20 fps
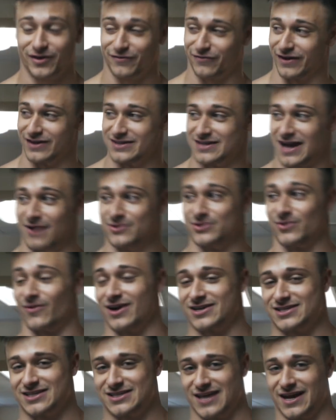many freaking times I
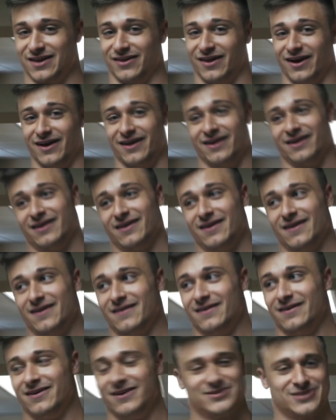watched The Sandlot.
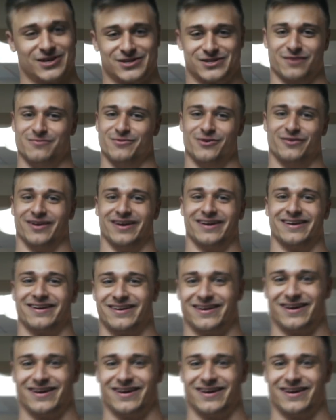Such a good movie.